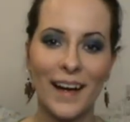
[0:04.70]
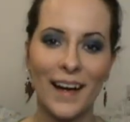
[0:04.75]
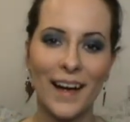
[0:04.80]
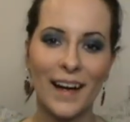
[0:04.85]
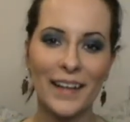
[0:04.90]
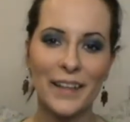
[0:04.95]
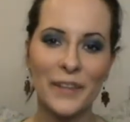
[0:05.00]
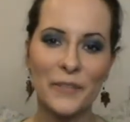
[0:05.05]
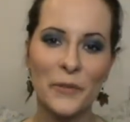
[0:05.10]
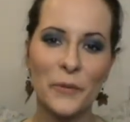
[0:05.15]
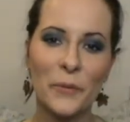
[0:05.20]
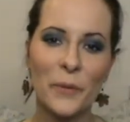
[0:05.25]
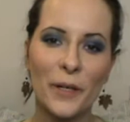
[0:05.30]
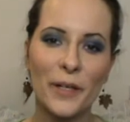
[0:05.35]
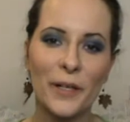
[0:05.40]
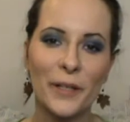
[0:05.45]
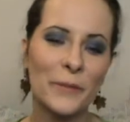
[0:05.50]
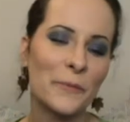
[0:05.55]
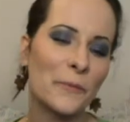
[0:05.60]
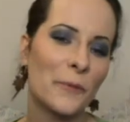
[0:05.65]
Hi
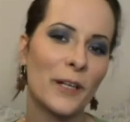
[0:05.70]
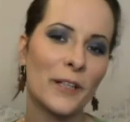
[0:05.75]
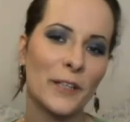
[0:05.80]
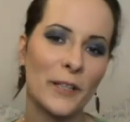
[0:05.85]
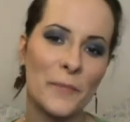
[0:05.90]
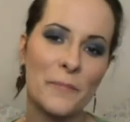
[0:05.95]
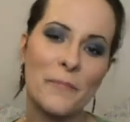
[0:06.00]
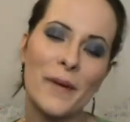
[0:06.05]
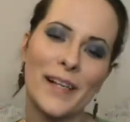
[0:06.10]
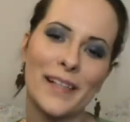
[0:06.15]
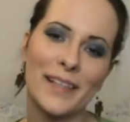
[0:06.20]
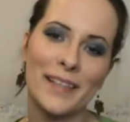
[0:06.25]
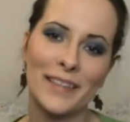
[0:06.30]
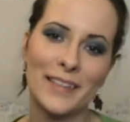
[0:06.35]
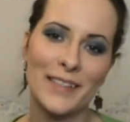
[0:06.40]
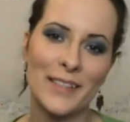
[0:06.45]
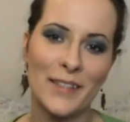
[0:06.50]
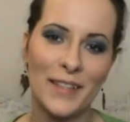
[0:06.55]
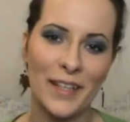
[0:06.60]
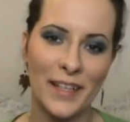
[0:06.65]
everyone, welcome
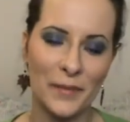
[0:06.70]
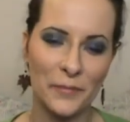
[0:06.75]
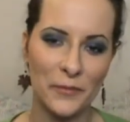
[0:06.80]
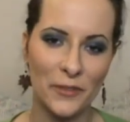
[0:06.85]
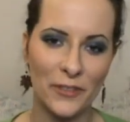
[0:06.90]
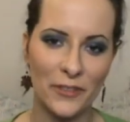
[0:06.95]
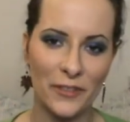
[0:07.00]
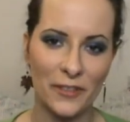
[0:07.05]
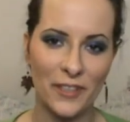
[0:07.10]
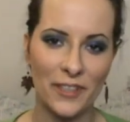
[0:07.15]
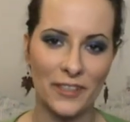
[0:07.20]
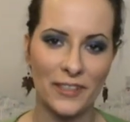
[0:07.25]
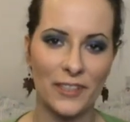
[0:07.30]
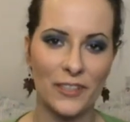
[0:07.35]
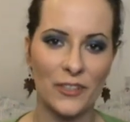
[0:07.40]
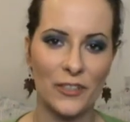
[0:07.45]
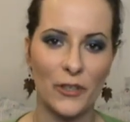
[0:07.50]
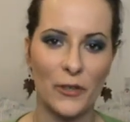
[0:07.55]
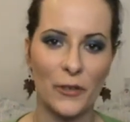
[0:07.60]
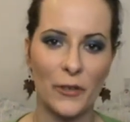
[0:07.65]
back. Today I'm just going to
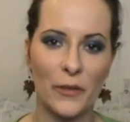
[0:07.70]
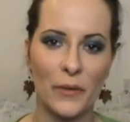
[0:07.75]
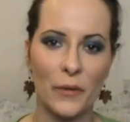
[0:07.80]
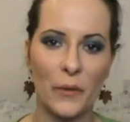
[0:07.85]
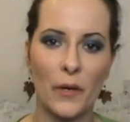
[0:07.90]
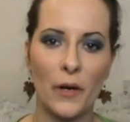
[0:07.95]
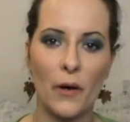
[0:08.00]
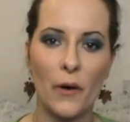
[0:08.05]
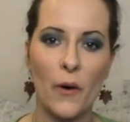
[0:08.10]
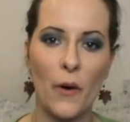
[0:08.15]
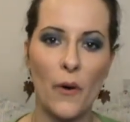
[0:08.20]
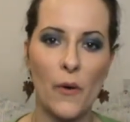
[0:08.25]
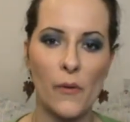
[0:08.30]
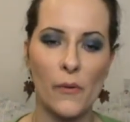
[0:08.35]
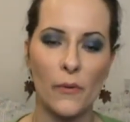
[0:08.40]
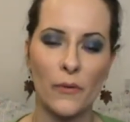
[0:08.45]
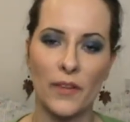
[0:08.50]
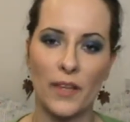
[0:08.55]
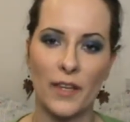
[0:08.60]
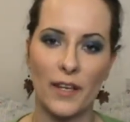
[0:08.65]
show you a
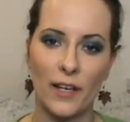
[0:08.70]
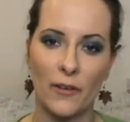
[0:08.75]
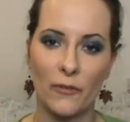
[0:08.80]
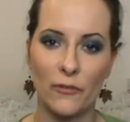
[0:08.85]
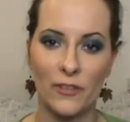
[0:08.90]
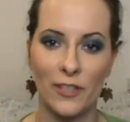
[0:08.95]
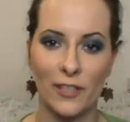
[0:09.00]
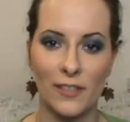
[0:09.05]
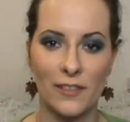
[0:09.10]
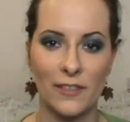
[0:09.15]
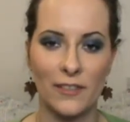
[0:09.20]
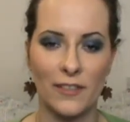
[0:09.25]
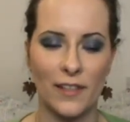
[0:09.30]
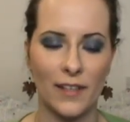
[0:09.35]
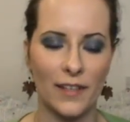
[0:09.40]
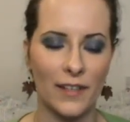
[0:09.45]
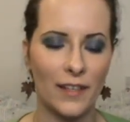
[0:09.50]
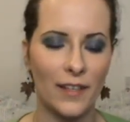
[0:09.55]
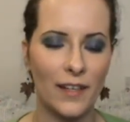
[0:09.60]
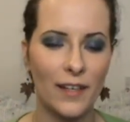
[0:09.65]
haul that I've done
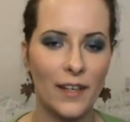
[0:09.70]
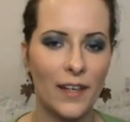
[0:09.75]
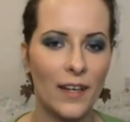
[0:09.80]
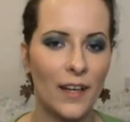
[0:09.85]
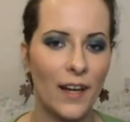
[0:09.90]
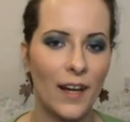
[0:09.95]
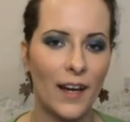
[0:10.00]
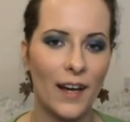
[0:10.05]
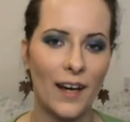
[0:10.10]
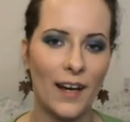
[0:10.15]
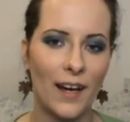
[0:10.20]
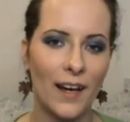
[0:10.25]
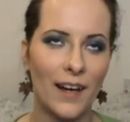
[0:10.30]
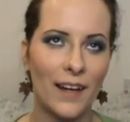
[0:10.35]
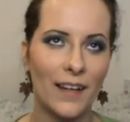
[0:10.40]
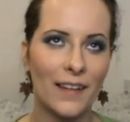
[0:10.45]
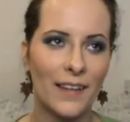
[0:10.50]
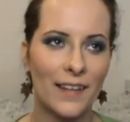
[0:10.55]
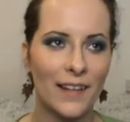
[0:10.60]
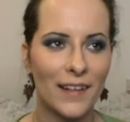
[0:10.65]
today.
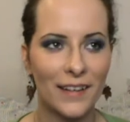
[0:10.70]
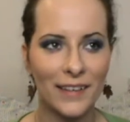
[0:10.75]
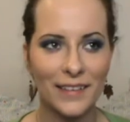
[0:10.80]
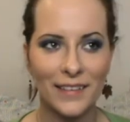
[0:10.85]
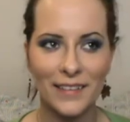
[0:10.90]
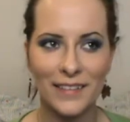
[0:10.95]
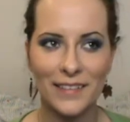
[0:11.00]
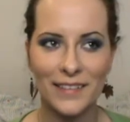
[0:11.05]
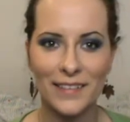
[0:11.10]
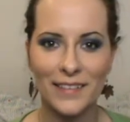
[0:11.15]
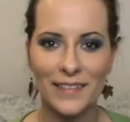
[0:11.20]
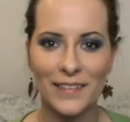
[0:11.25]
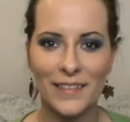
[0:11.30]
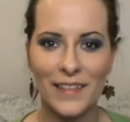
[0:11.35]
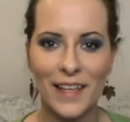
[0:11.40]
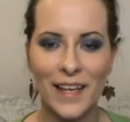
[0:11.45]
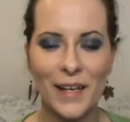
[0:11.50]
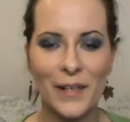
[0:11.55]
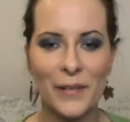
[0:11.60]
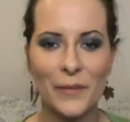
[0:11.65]
That
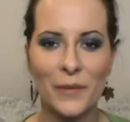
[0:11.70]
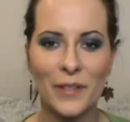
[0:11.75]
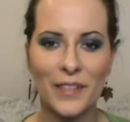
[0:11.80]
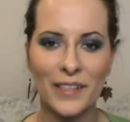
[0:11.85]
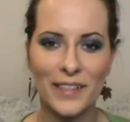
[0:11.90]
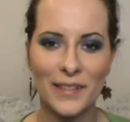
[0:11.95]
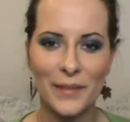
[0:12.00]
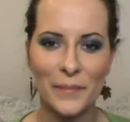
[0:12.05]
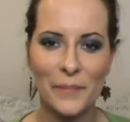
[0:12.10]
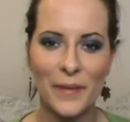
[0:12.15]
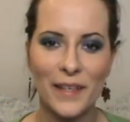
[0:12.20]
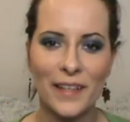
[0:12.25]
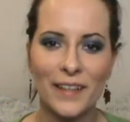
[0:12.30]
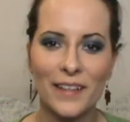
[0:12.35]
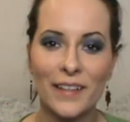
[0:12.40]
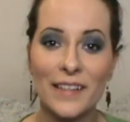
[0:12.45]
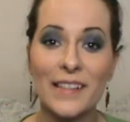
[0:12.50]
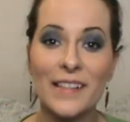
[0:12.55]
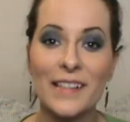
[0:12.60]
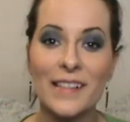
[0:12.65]
was a bit
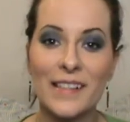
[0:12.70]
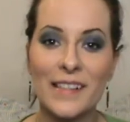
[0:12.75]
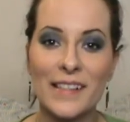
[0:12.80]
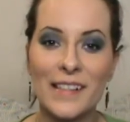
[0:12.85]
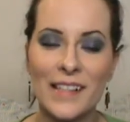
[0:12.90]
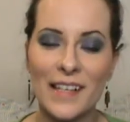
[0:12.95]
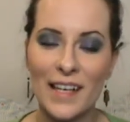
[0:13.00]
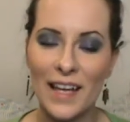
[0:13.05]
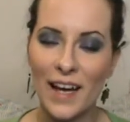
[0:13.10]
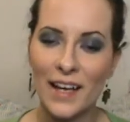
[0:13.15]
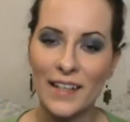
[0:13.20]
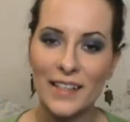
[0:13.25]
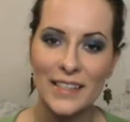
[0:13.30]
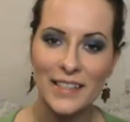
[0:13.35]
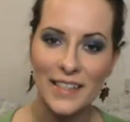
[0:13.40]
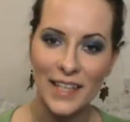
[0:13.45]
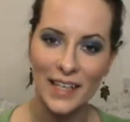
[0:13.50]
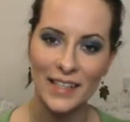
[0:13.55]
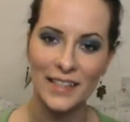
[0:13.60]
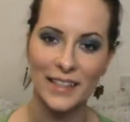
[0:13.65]

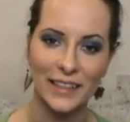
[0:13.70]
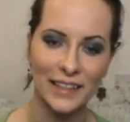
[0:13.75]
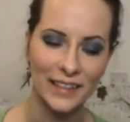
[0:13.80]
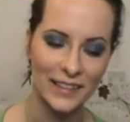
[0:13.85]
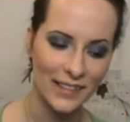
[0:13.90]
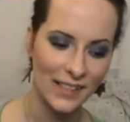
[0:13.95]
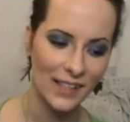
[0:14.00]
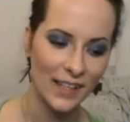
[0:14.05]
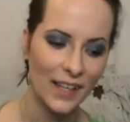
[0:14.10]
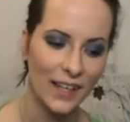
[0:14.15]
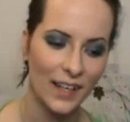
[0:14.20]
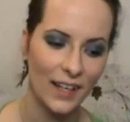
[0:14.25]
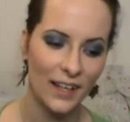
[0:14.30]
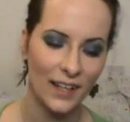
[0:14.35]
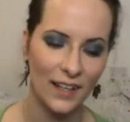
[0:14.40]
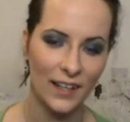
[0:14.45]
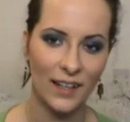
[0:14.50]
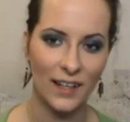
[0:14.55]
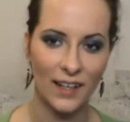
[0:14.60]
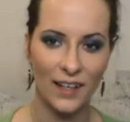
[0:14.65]
unintended.
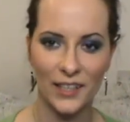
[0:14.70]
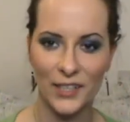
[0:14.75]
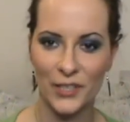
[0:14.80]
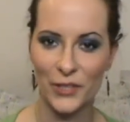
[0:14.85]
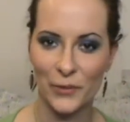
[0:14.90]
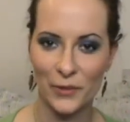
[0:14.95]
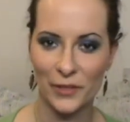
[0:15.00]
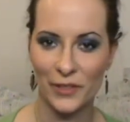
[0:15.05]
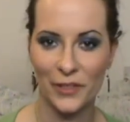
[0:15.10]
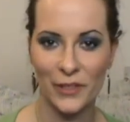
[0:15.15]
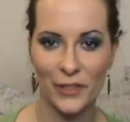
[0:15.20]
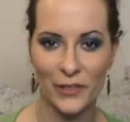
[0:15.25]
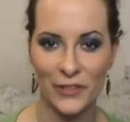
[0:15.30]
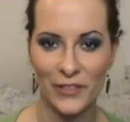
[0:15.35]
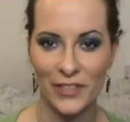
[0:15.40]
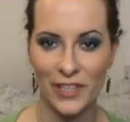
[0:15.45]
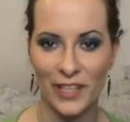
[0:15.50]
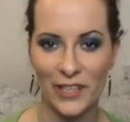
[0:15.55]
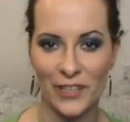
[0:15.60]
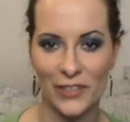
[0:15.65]
I just wanted to go
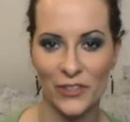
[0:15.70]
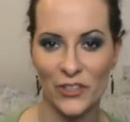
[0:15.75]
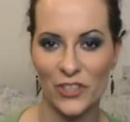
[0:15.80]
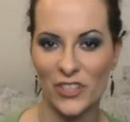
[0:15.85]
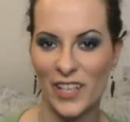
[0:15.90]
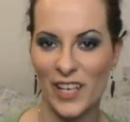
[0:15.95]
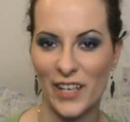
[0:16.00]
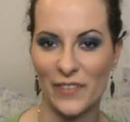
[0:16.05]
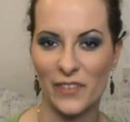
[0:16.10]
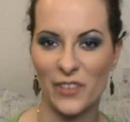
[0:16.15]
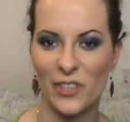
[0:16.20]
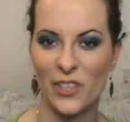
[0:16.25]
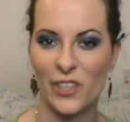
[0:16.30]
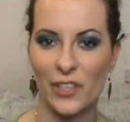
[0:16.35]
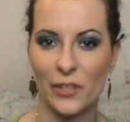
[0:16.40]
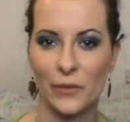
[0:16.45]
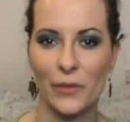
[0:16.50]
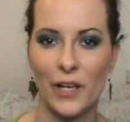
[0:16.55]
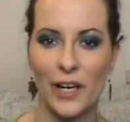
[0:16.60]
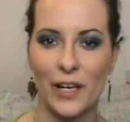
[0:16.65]
to town and just have a
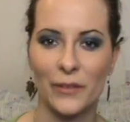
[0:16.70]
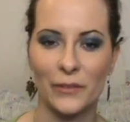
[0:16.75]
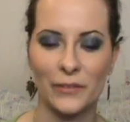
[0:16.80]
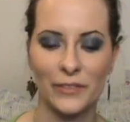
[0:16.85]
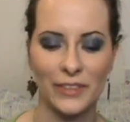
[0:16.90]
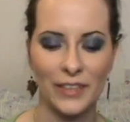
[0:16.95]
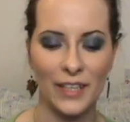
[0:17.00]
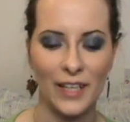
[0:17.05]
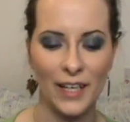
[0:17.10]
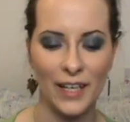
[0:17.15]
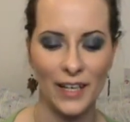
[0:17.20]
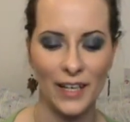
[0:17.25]
look around.